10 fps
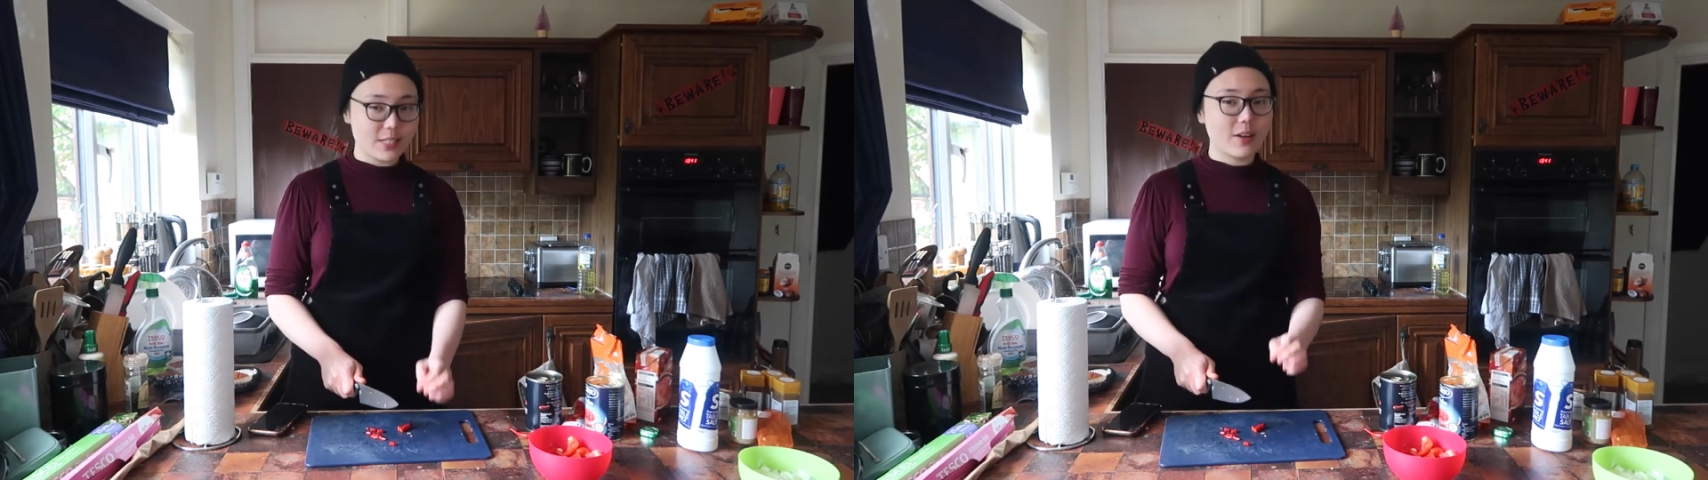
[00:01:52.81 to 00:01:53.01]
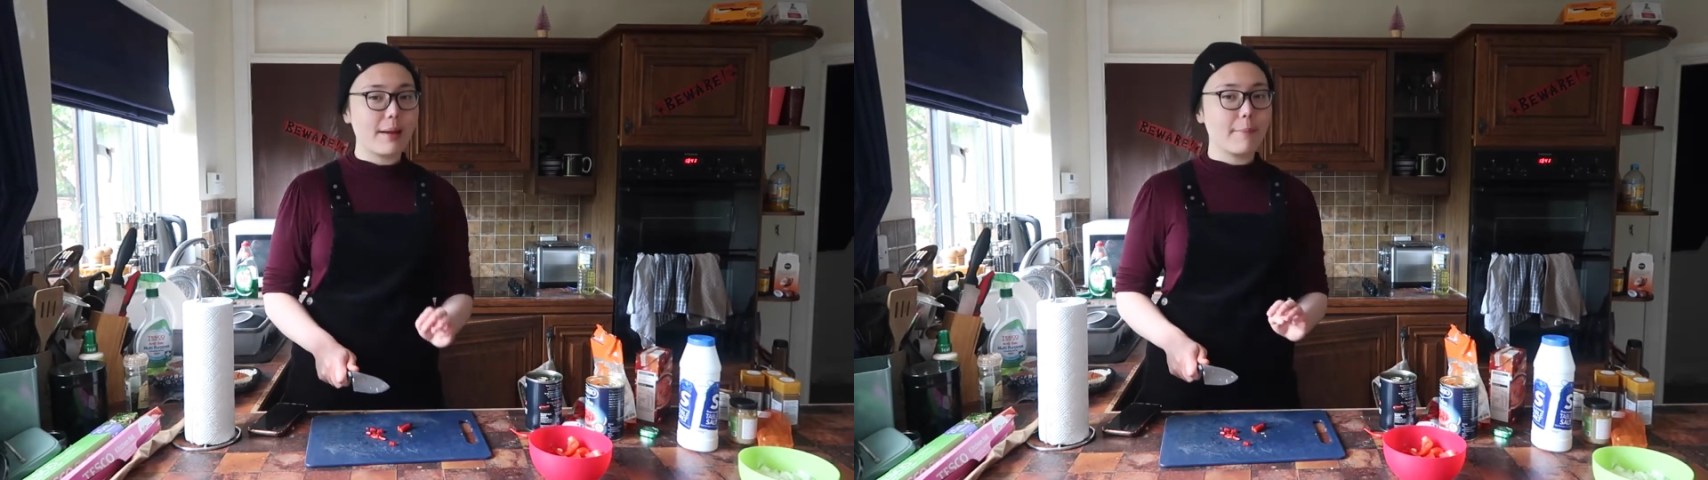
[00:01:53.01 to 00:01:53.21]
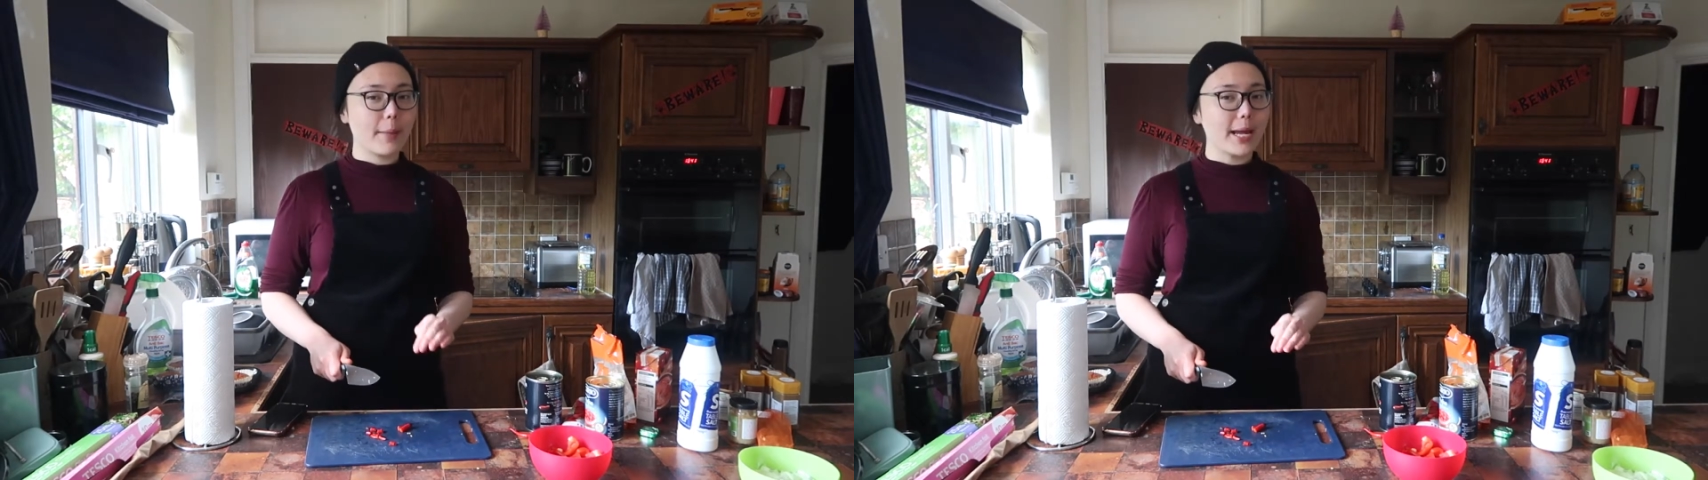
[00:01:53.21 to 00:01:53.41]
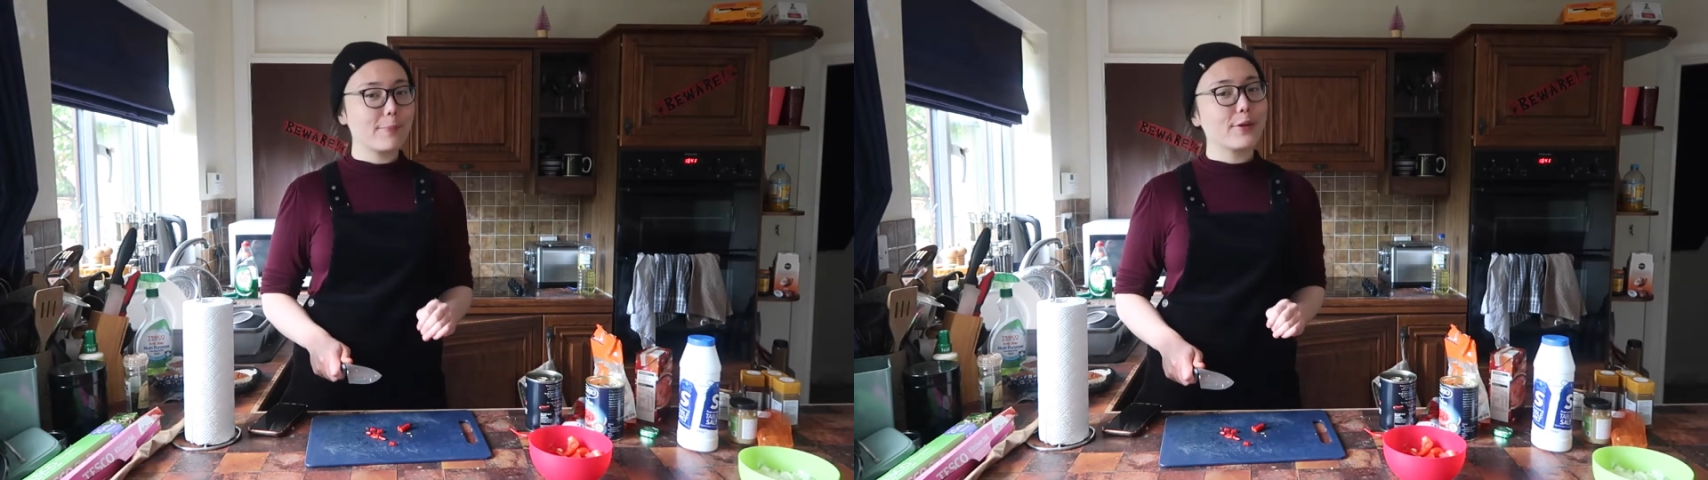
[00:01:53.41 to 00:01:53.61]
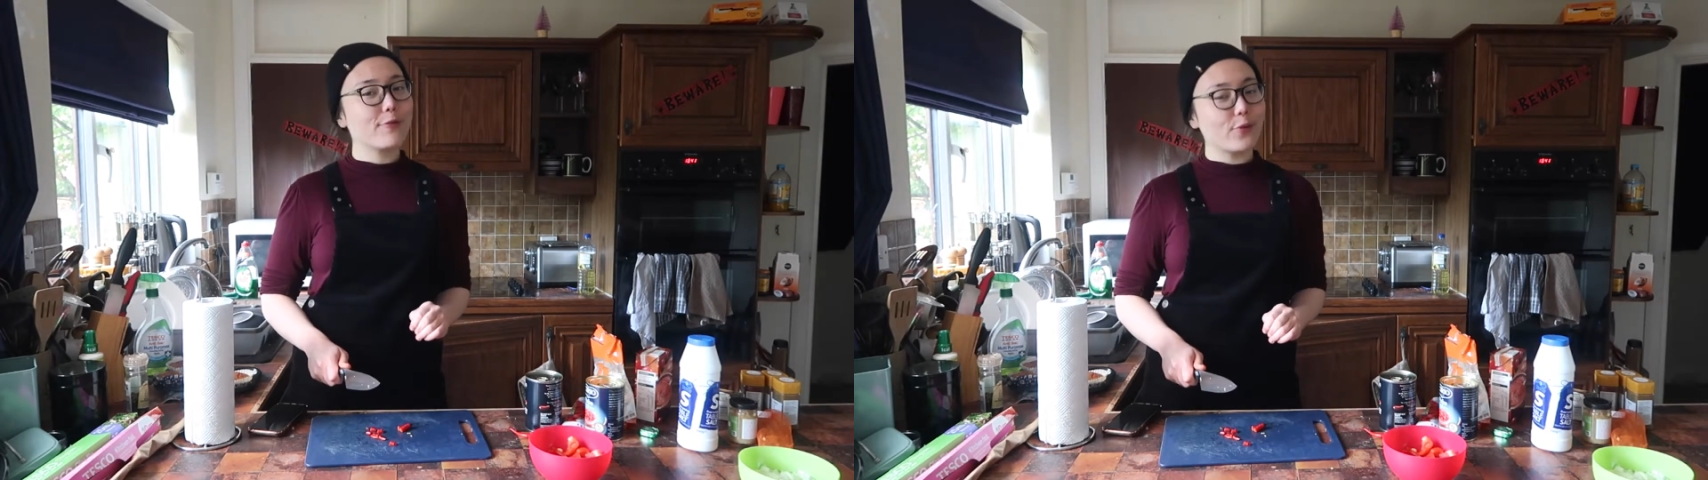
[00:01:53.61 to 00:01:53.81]
so I
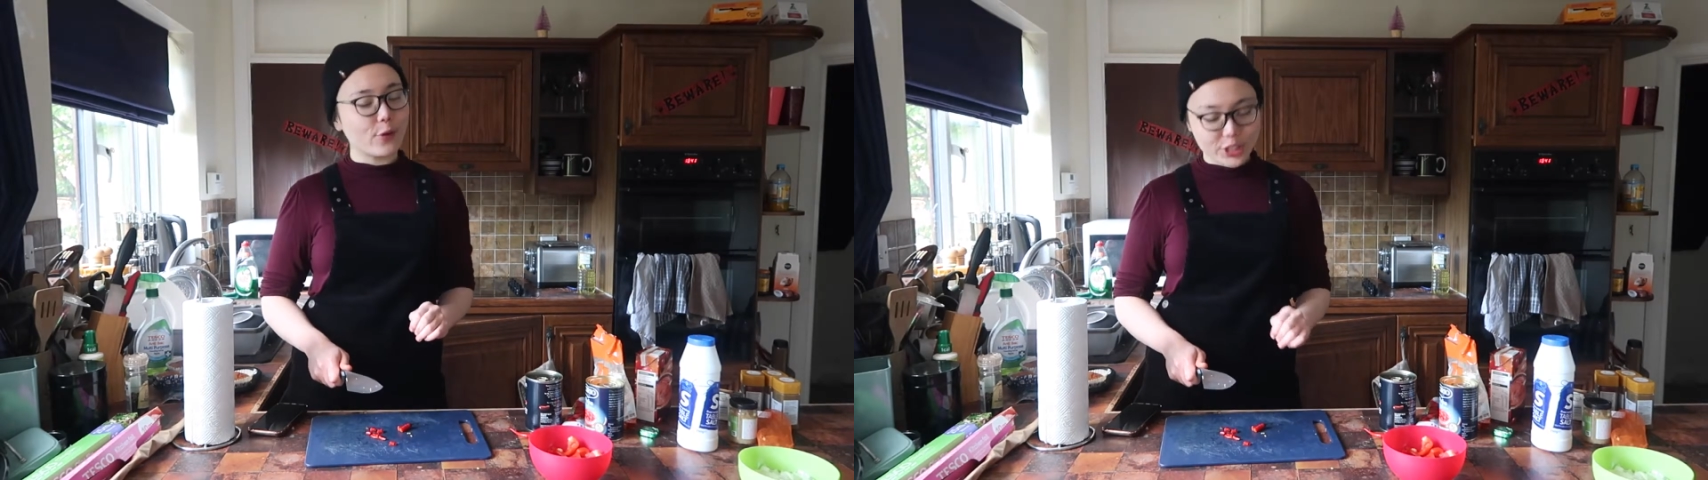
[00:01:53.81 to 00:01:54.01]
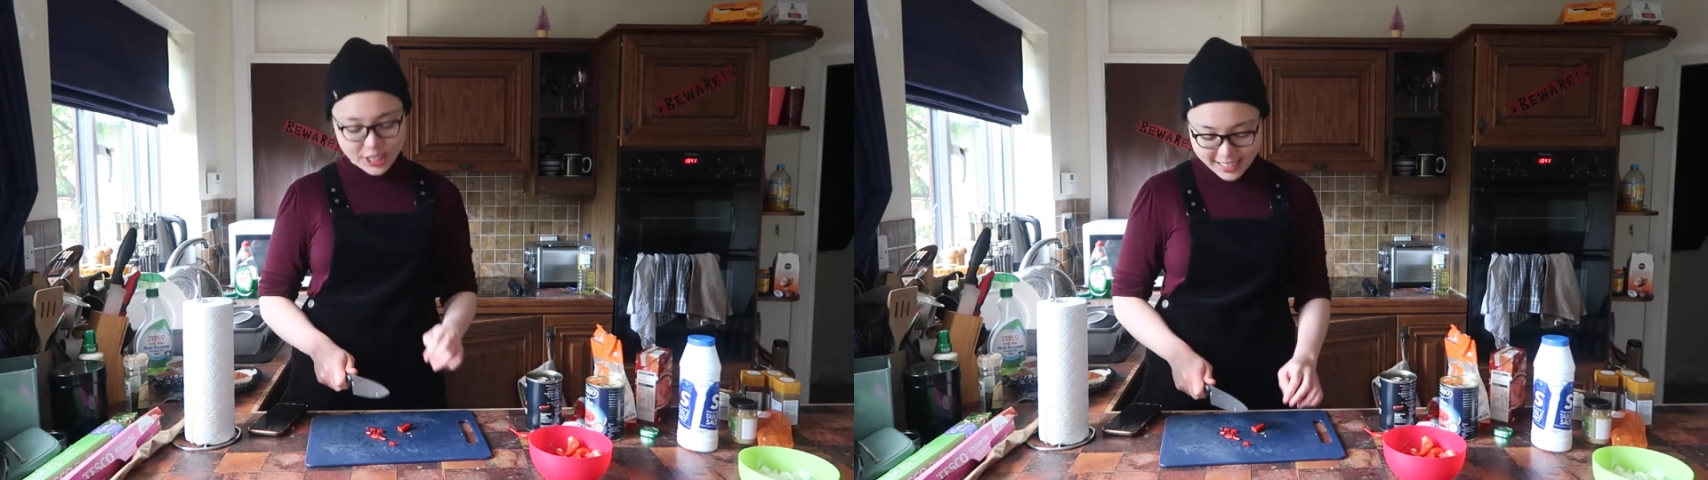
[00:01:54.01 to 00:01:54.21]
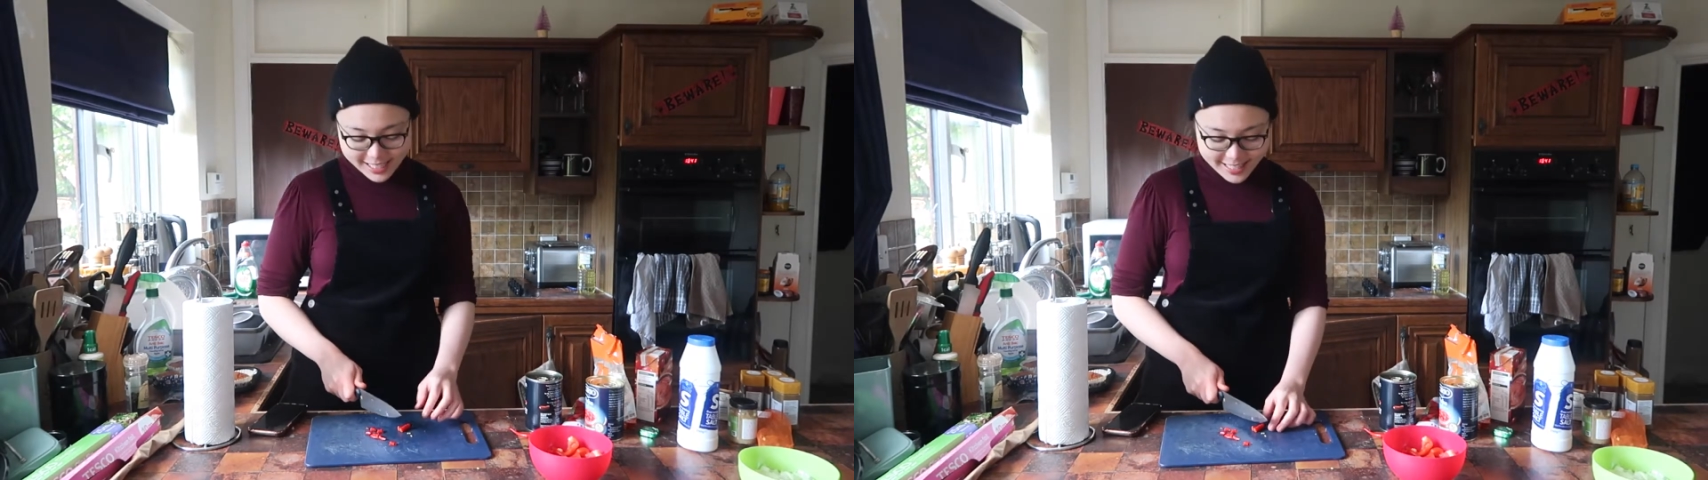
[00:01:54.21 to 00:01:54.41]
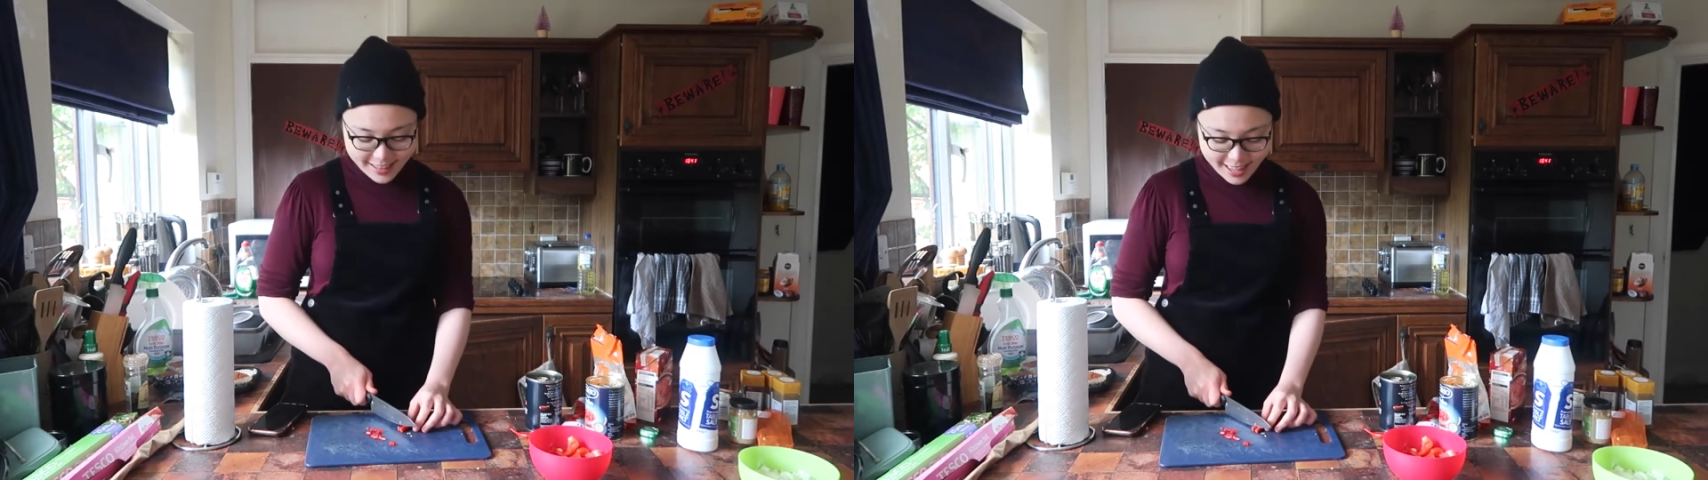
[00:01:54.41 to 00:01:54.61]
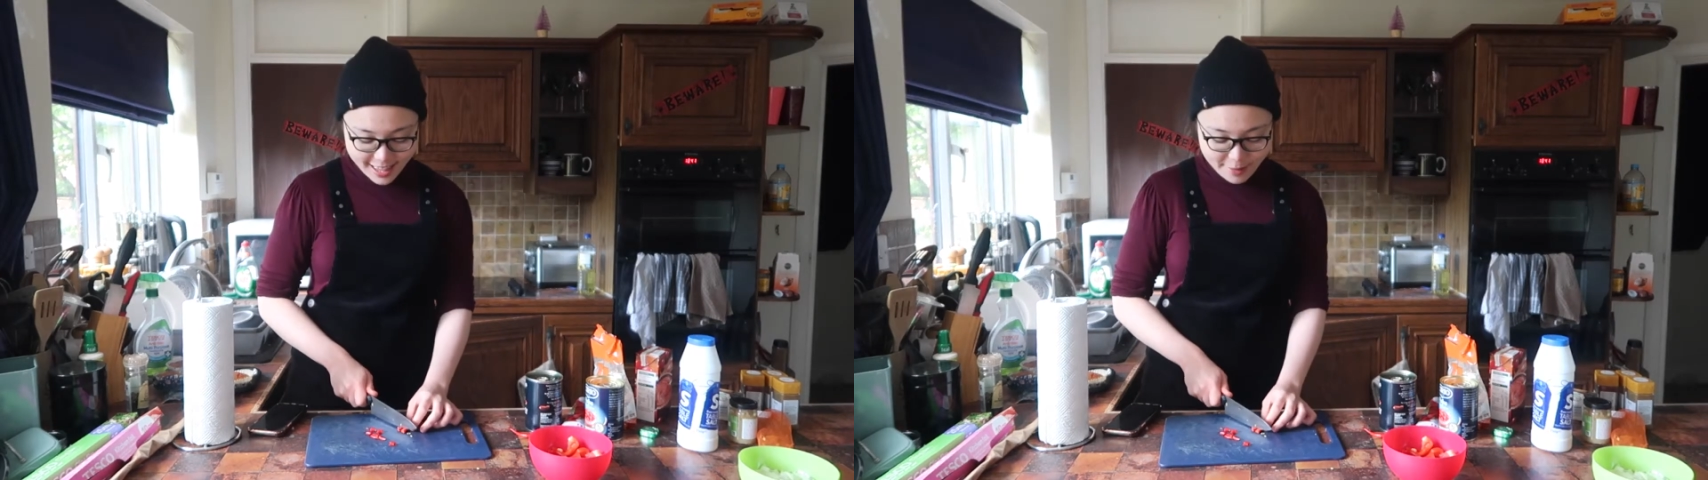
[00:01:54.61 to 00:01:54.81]
might put 4 chilies
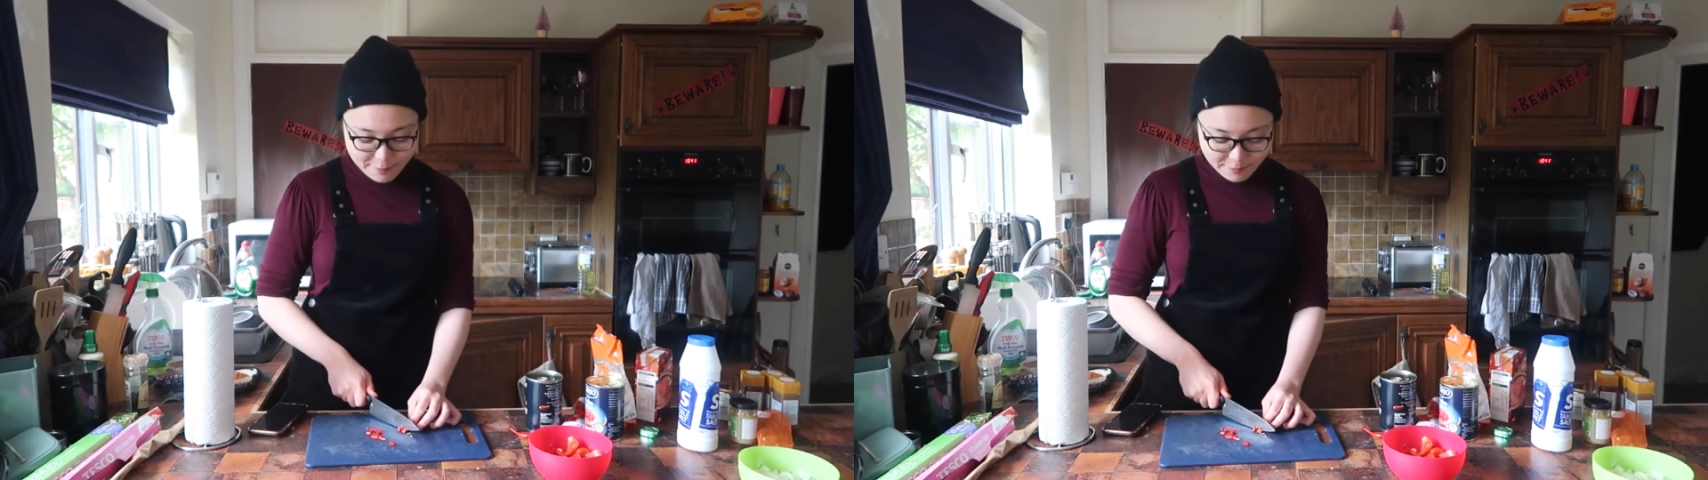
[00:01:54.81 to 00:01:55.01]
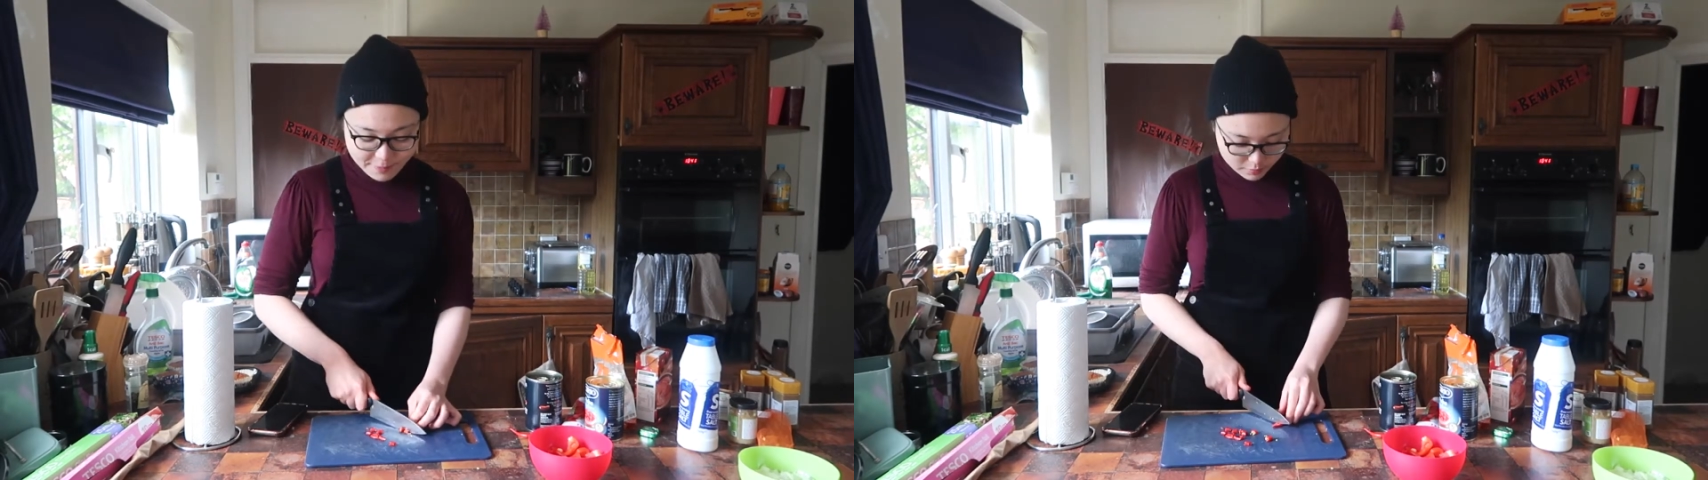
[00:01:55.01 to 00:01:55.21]
in there.